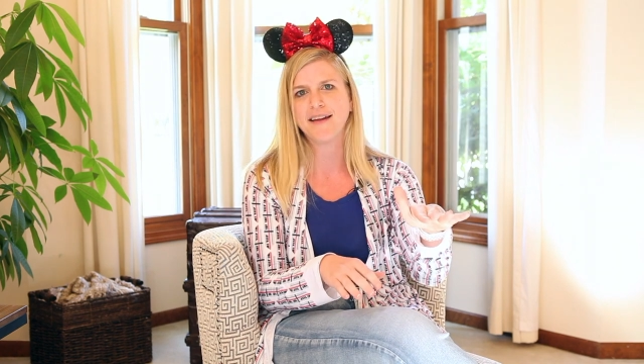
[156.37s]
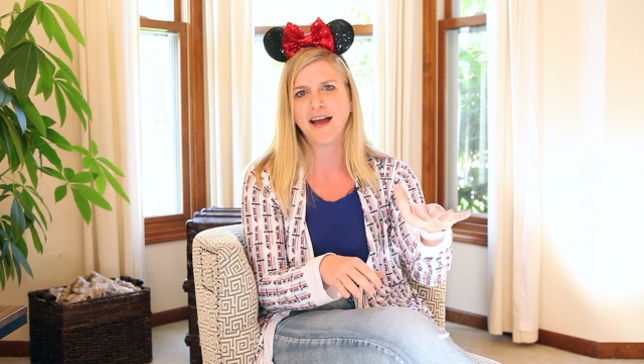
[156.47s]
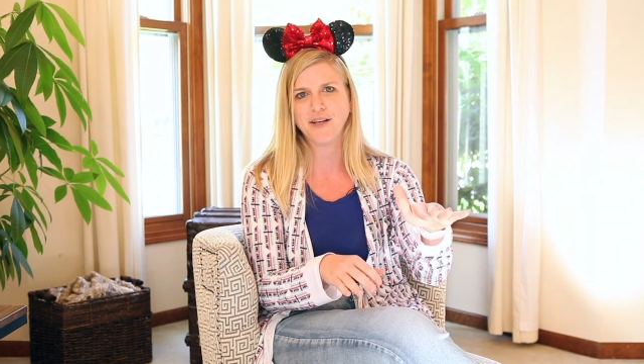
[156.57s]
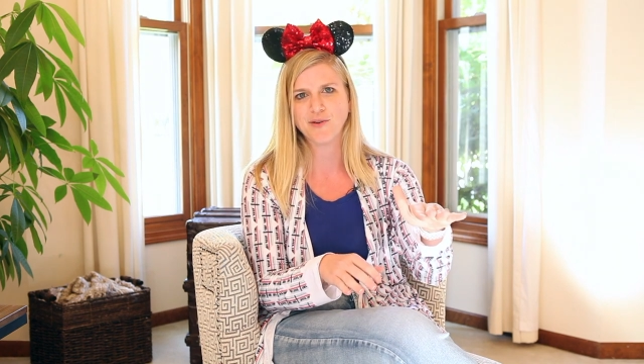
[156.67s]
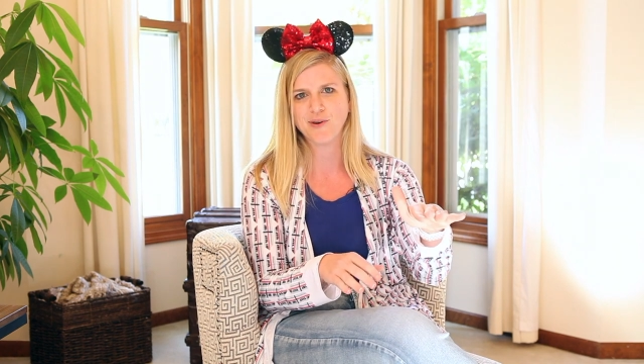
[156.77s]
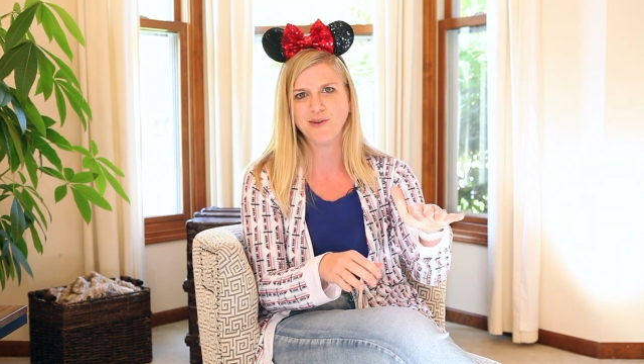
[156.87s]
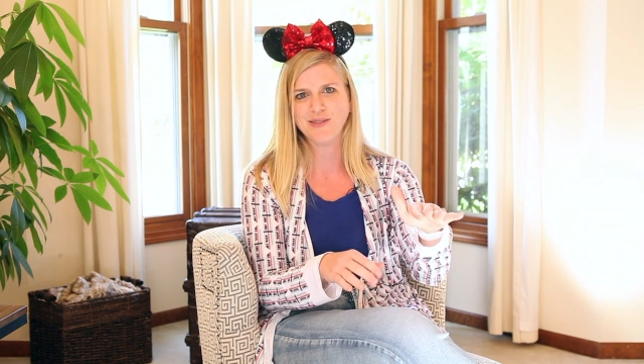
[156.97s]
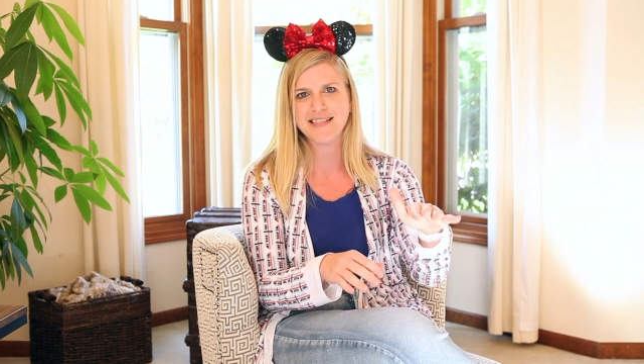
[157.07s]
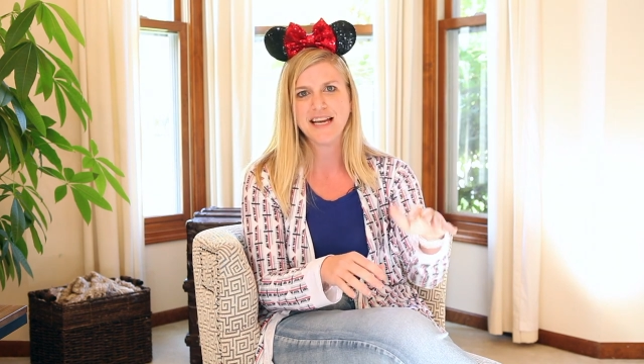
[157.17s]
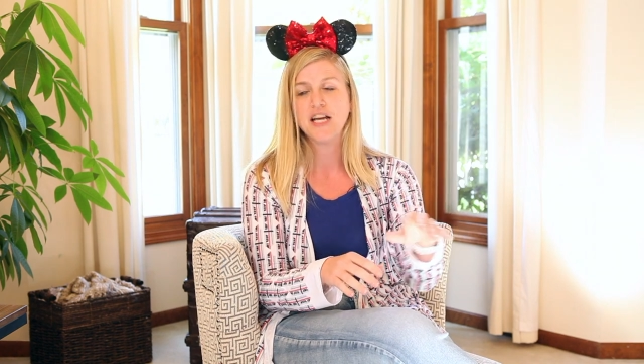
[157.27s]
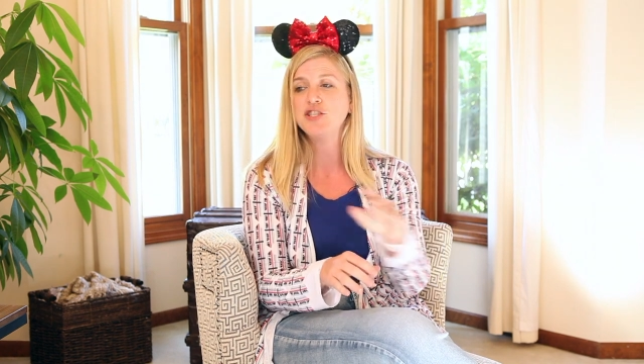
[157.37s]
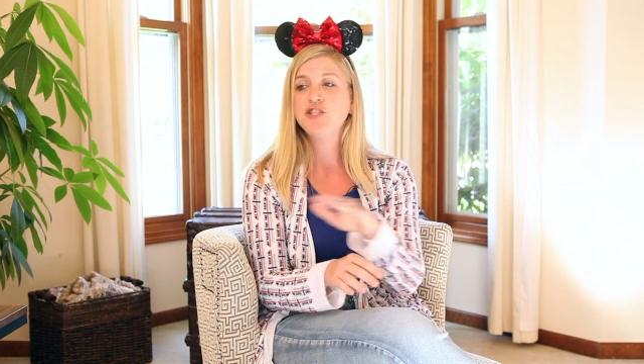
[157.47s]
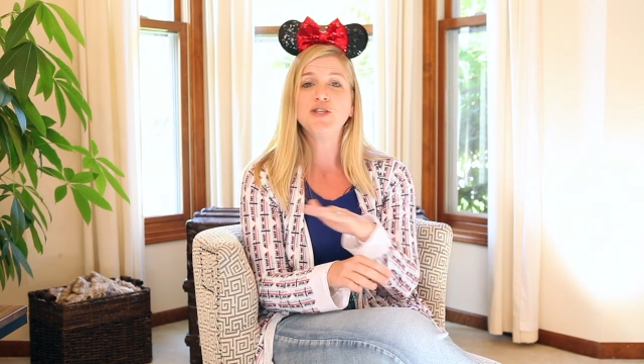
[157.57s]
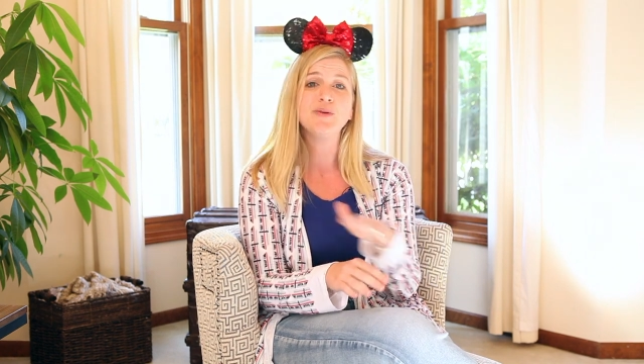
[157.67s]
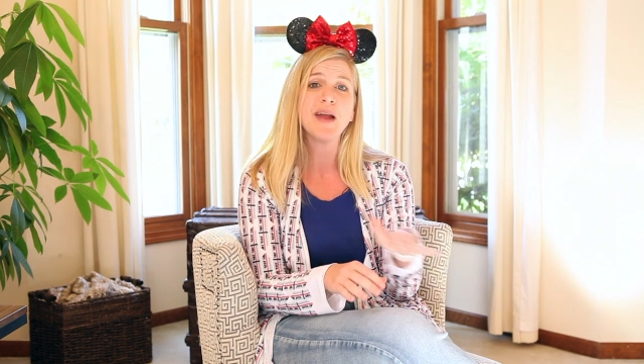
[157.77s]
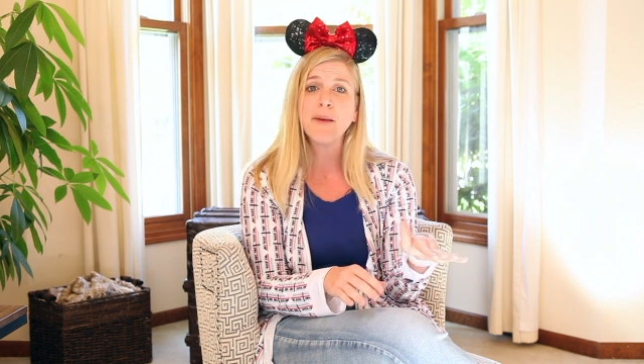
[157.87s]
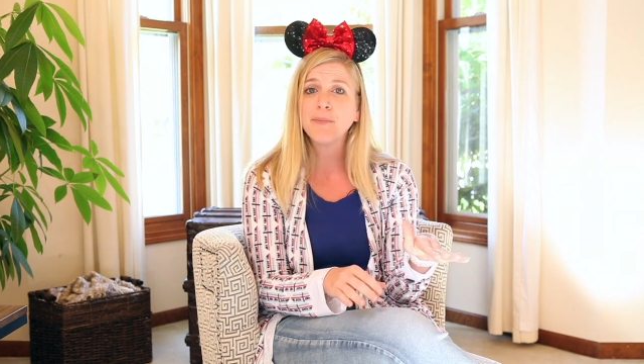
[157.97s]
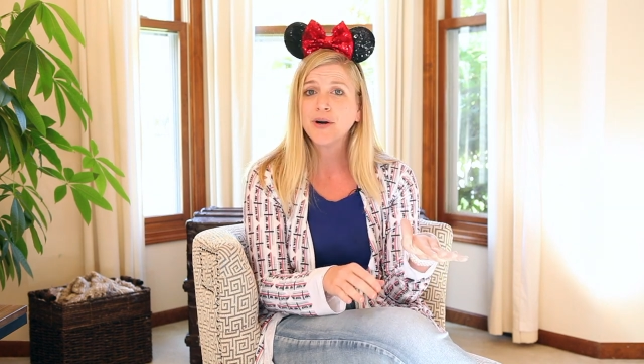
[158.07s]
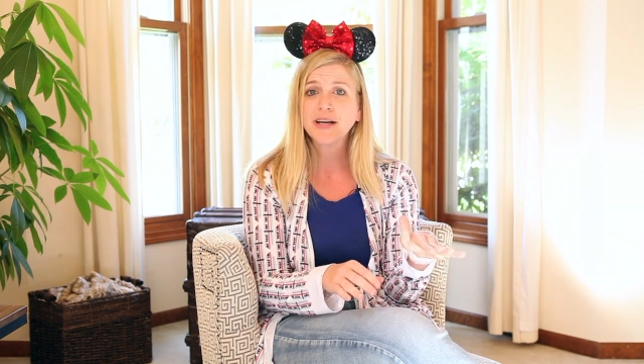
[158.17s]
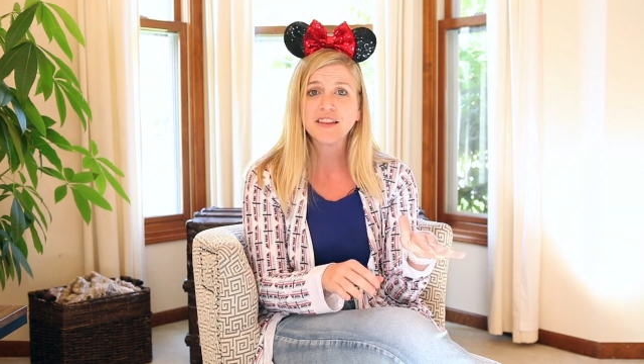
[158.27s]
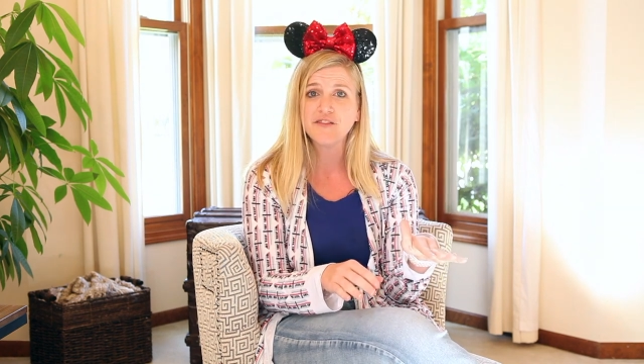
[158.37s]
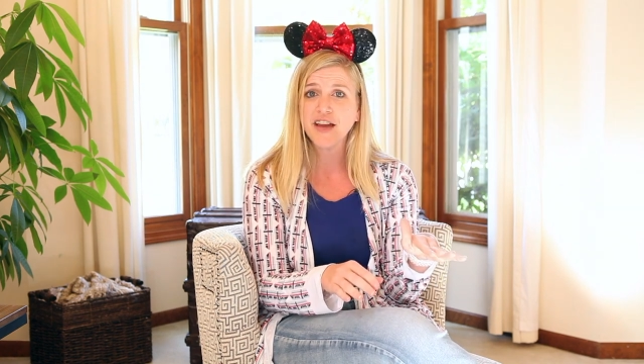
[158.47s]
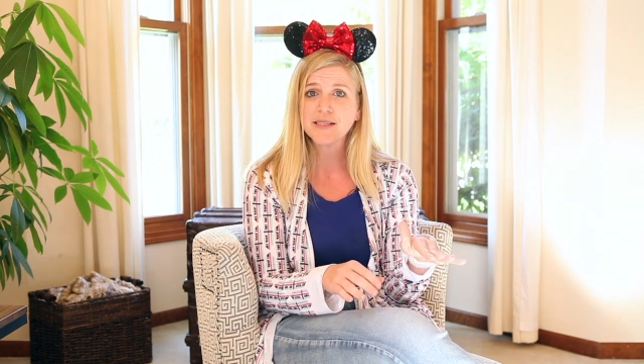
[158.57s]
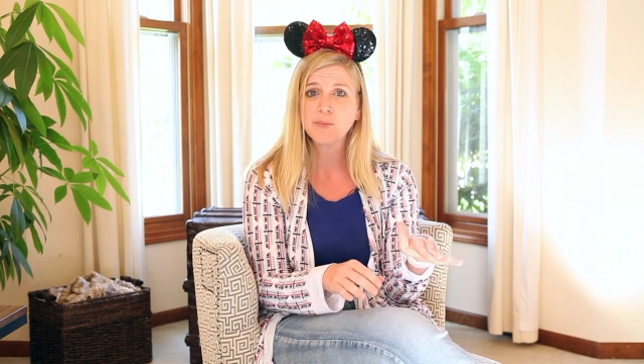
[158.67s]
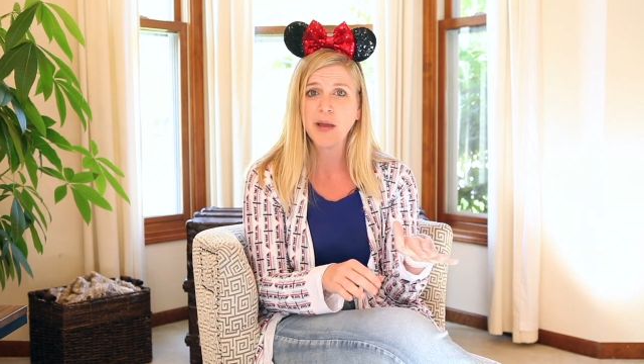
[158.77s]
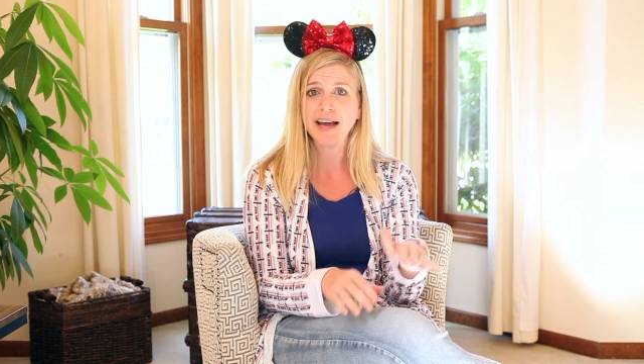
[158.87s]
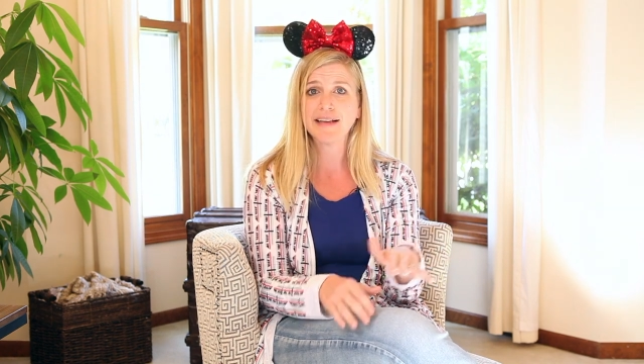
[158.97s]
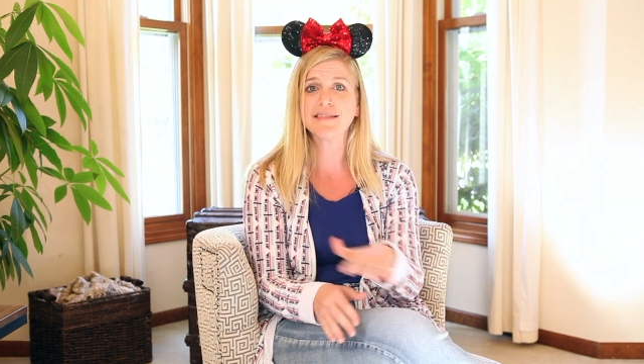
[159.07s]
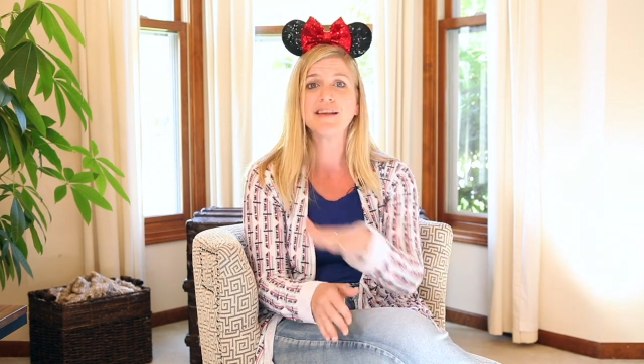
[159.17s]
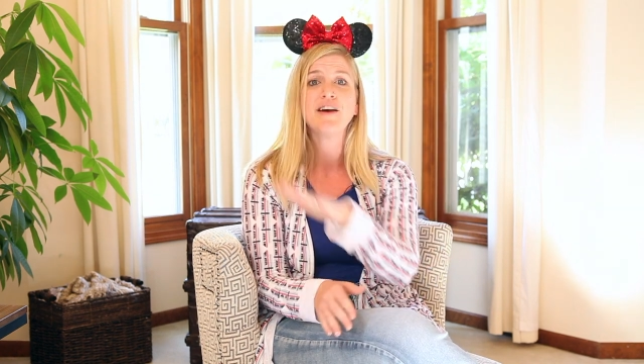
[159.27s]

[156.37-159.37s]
9-year-old. Do not book the FastPass